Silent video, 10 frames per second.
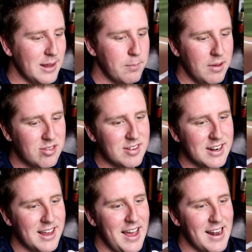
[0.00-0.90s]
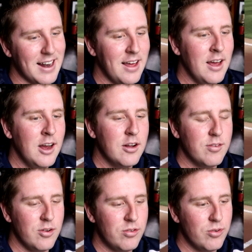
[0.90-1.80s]
he missed it again.
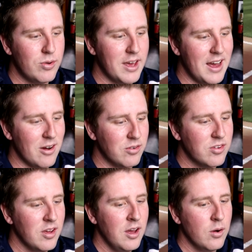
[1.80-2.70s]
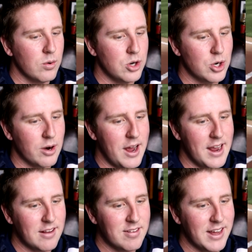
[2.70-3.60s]
2 2 count. We're
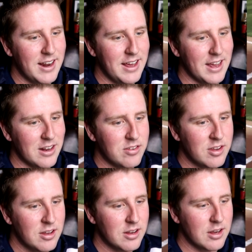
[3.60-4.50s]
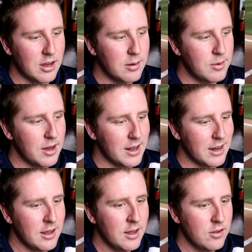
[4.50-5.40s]
trying to get a hit. Come
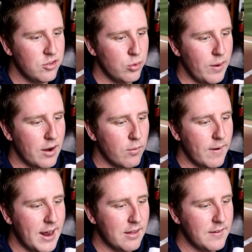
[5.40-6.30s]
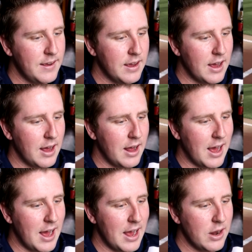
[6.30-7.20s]
on. Two out rally.
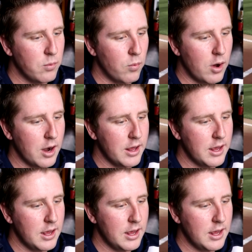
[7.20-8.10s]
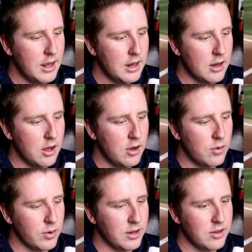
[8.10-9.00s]
I want it.
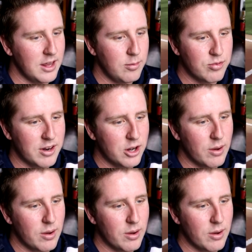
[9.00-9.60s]
No, he keeps trying to